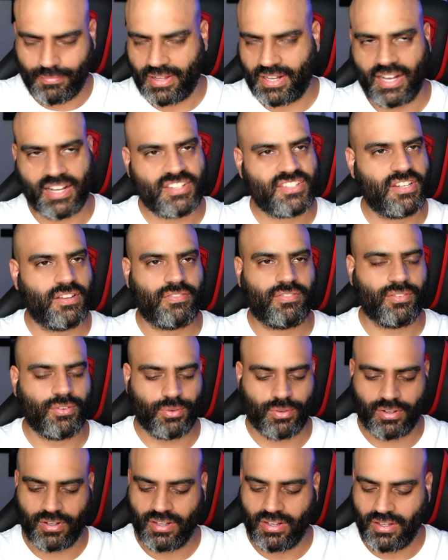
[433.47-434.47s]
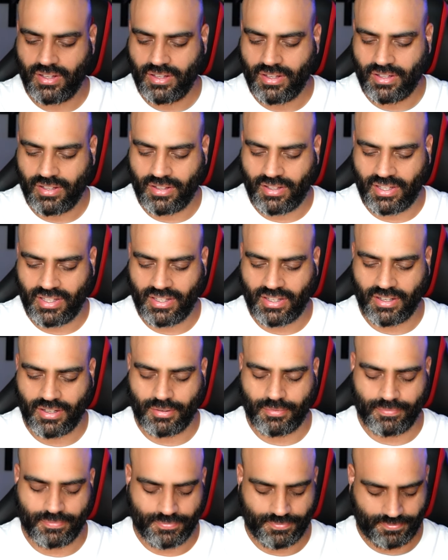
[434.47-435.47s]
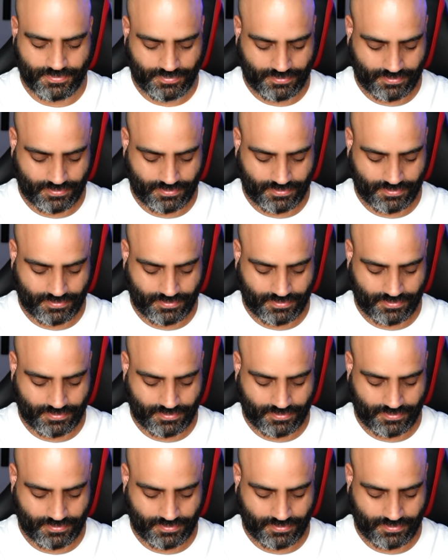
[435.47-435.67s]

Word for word: man, that Sith Lord. The, um,